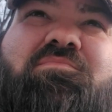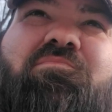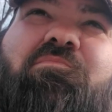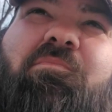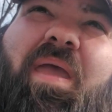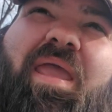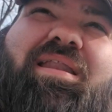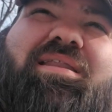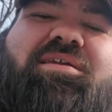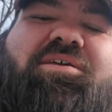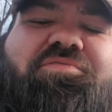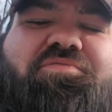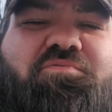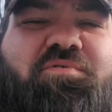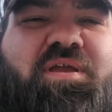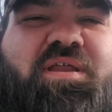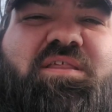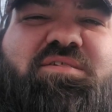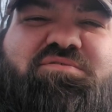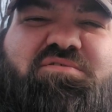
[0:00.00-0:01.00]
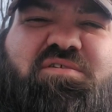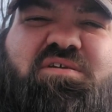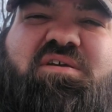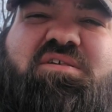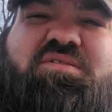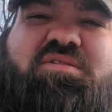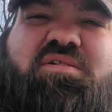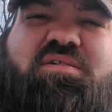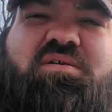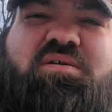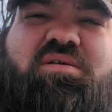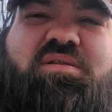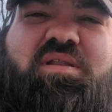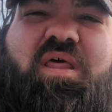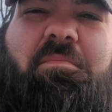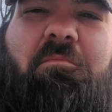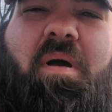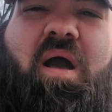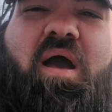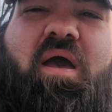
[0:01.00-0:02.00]
Mainly a 386,
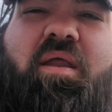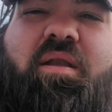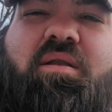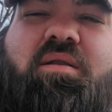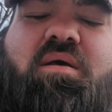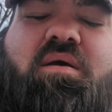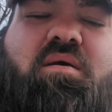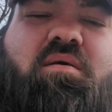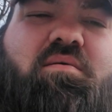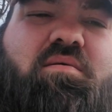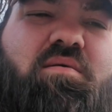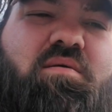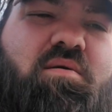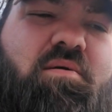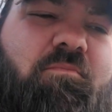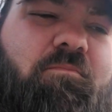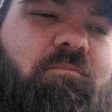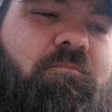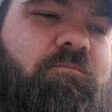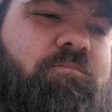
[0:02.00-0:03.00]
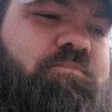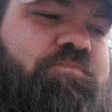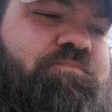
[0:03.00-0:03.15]
like mine. Um,